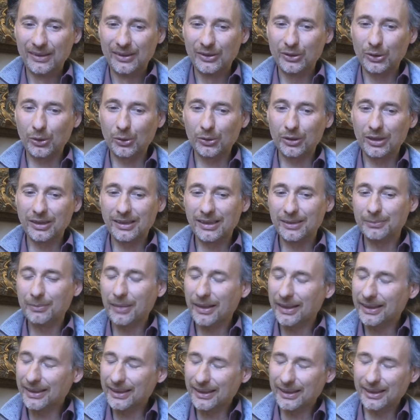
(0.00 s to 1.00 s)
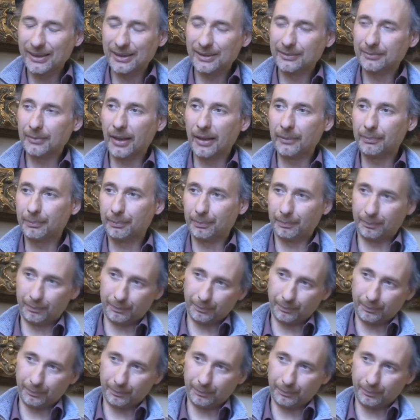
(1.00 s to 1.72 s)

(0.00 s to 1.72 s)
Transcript: So this is my